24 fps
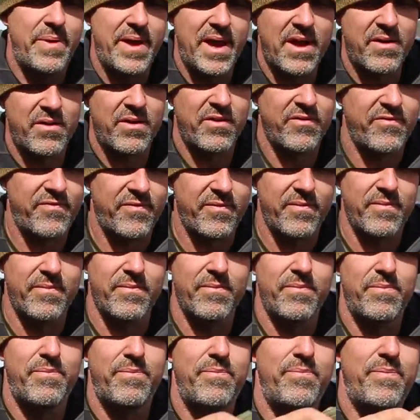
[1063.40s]
a pair of
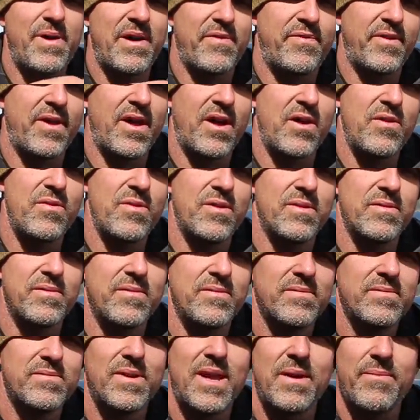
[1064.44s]
Buffalo,
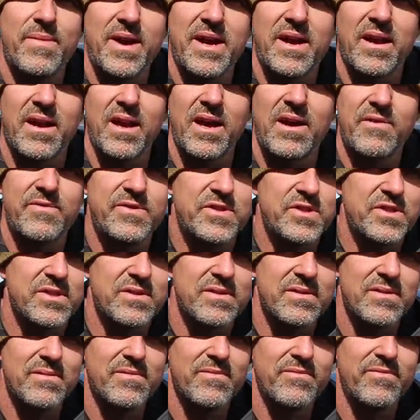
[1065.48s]
like my
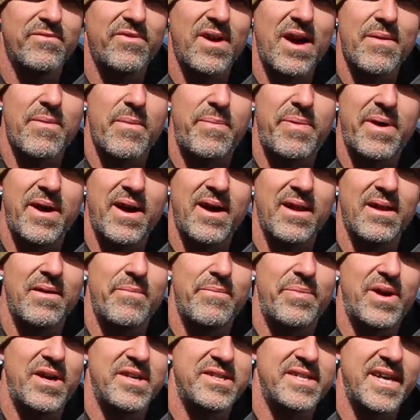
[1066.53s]
gloves, fiber pile
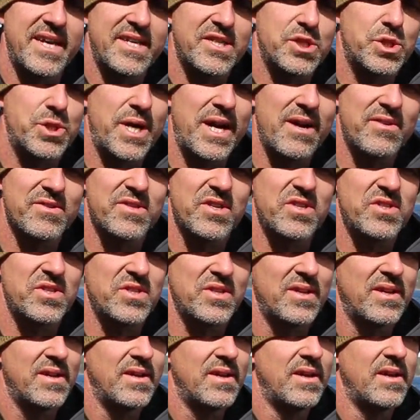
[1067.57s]
and Pertex trousers,